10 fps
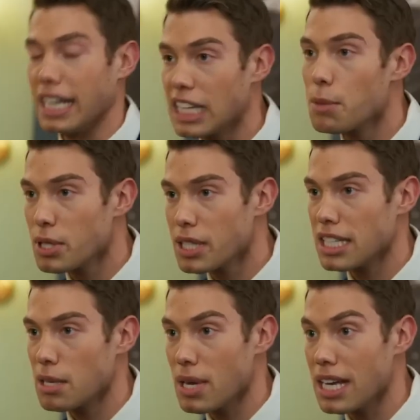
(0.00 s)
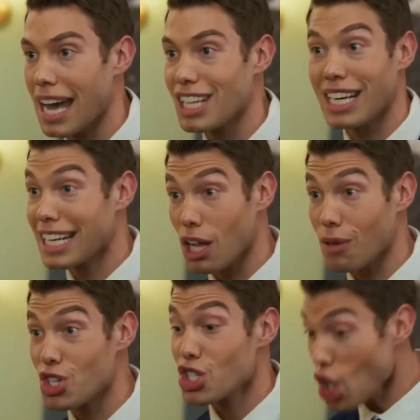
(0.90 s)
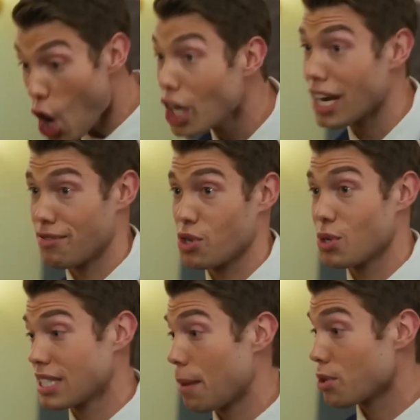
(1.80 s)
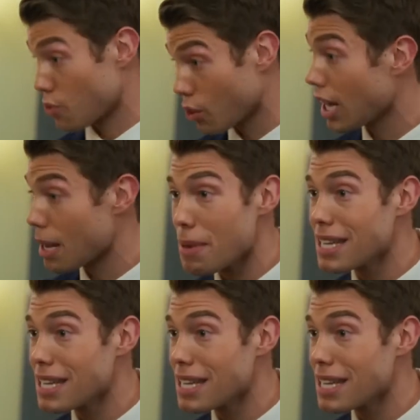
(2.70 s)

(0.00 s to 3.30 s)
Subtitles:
You need to pretend to be engaged and in love just long enough to establish real client